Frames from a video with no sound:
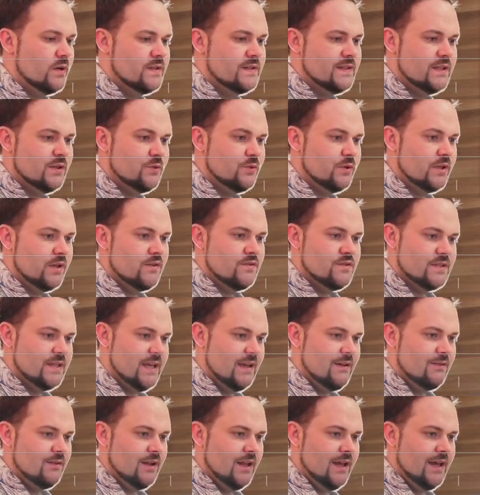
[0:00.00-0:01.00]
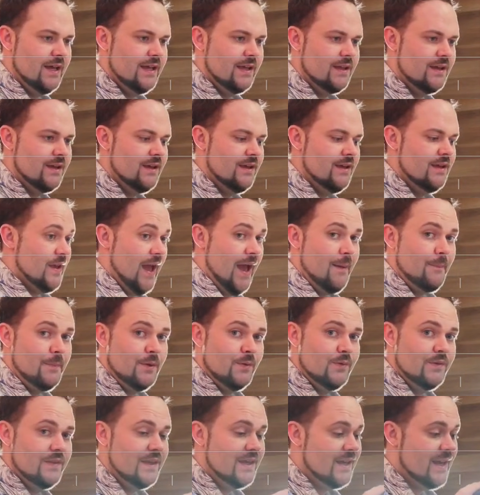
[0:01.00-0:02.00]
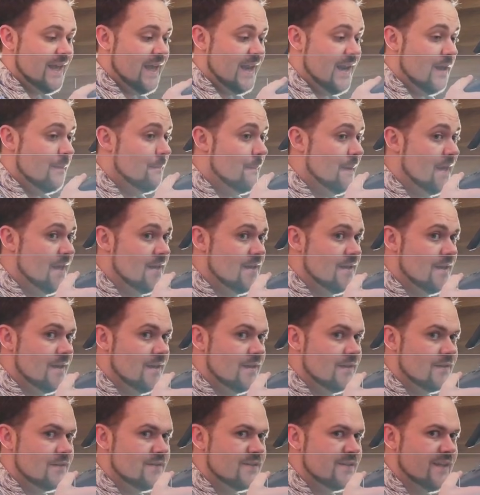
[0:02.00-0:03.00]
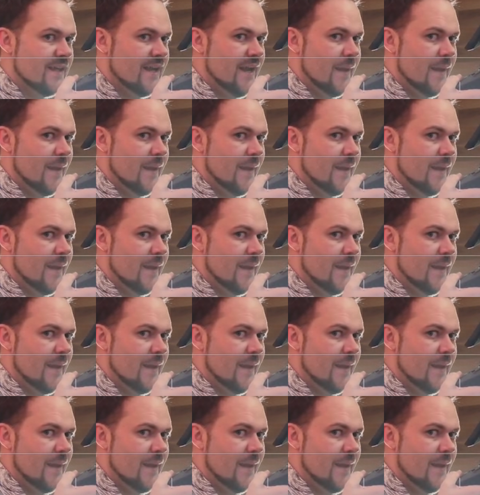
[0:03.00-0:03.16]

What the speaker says: What does the audio sound like? Are you happy with it? Can I peak it?